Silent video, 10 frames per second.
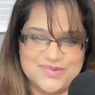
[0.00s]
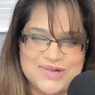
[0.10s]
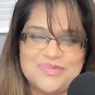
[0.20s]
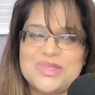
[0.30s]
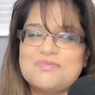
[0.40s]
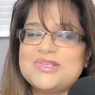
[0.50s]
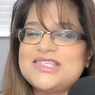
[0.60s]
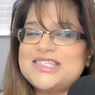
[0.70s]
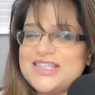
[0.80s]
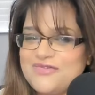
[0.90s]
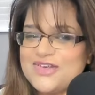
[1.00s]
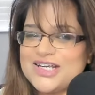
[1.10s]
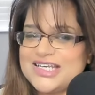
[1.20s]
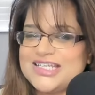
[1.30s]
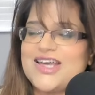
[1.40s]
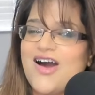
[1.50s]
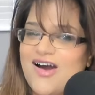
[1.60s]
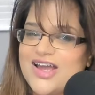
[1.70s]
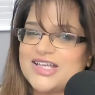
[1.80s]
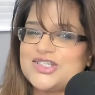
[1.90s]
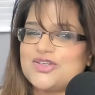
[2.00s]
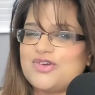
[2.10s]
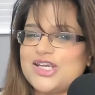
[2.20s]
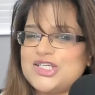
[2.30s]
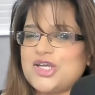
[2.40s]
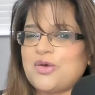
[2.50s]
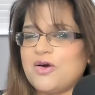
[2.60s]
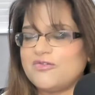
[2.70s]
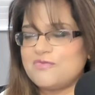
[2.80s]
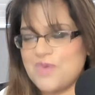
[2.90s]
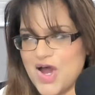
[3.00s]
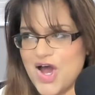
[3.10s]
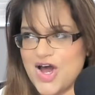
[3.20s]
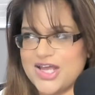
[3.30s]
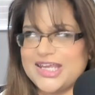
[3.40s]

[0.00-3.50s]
specifically tied to the ratio of pi